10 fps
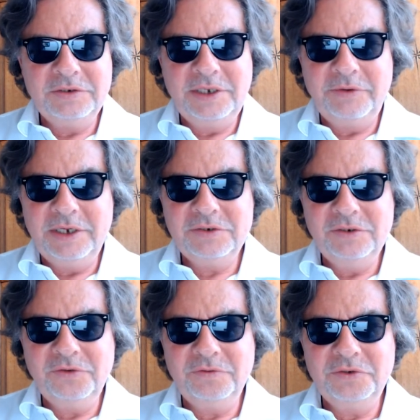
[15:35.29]

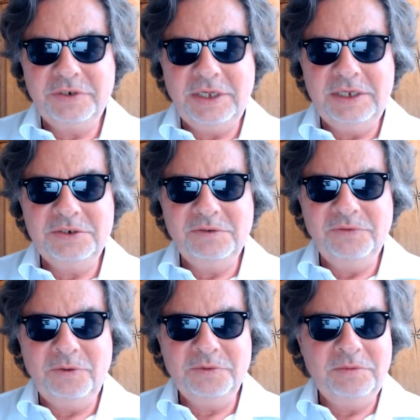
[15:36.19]
directions of change
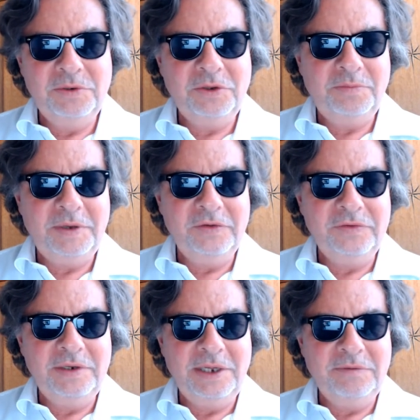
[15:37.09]
of the optimal
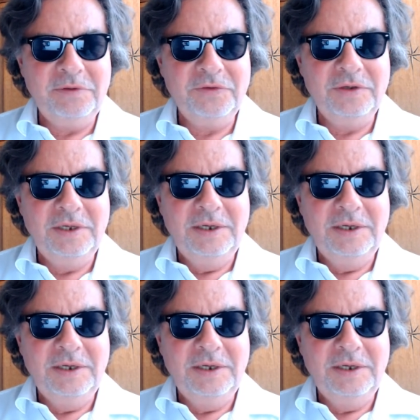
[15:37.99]
capacity levels